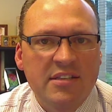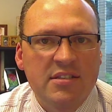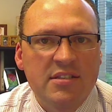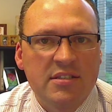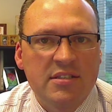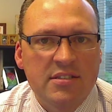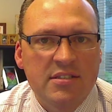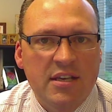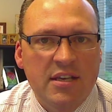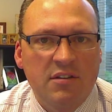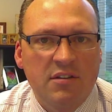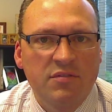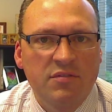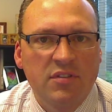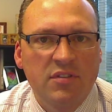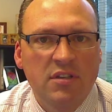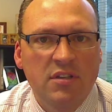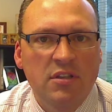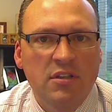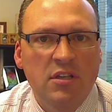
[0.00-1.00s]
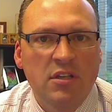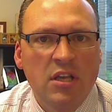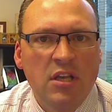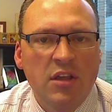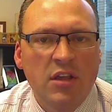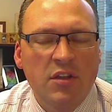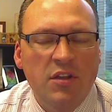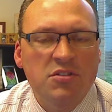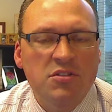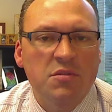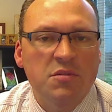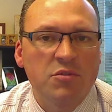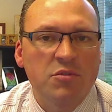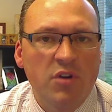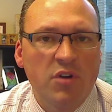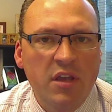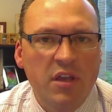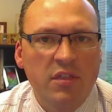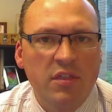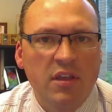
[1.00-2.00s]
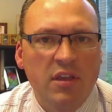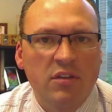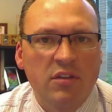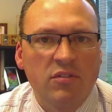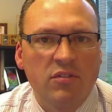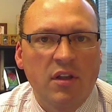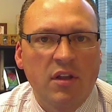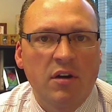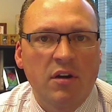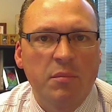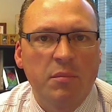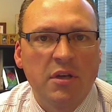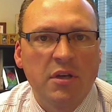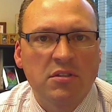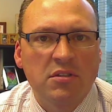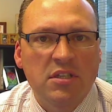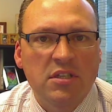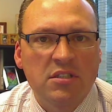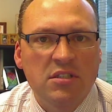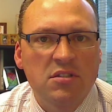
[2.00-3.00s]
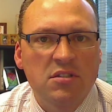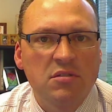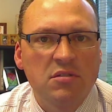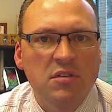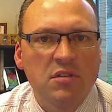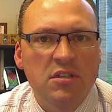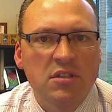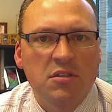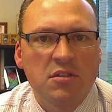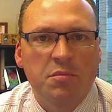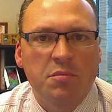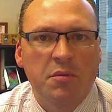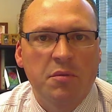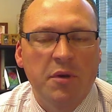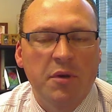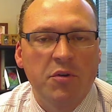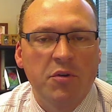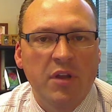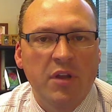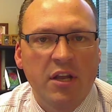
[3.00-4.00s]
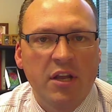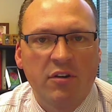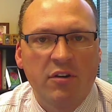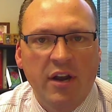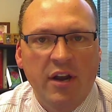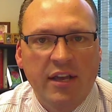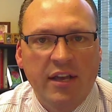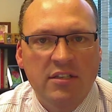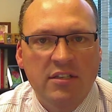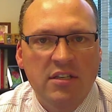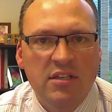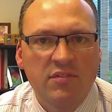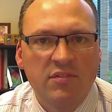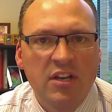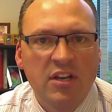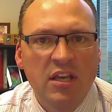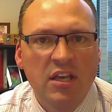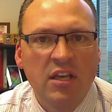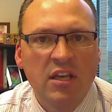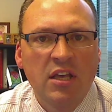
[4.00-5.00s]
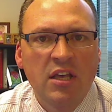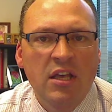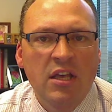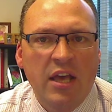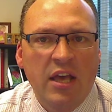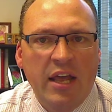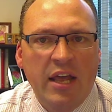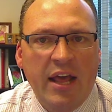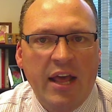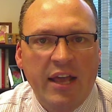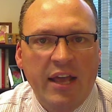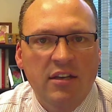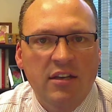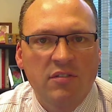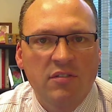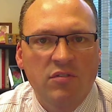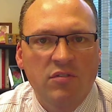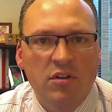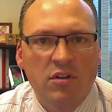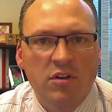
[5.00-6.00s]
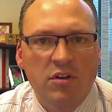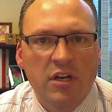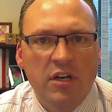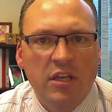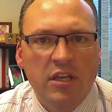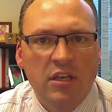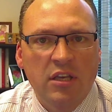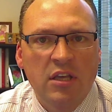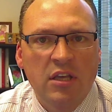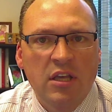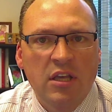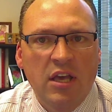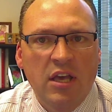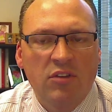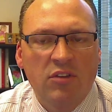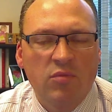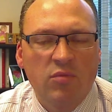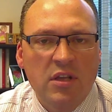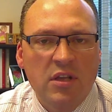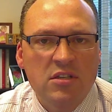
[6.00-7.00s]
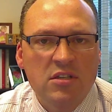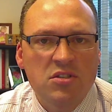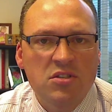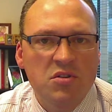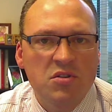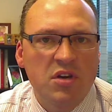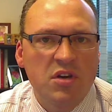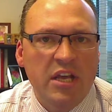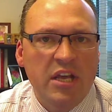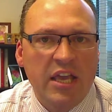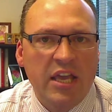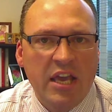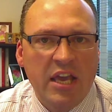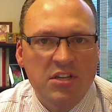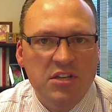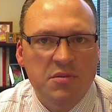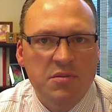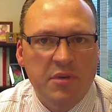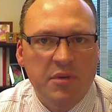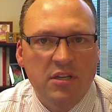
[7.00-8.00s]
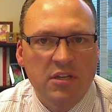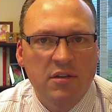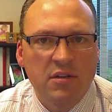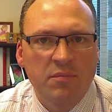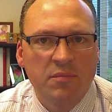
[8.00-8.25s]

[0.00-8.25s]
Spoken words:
itself? There's some great things that are built into it to promote interactivity and active learning as well as student engagement.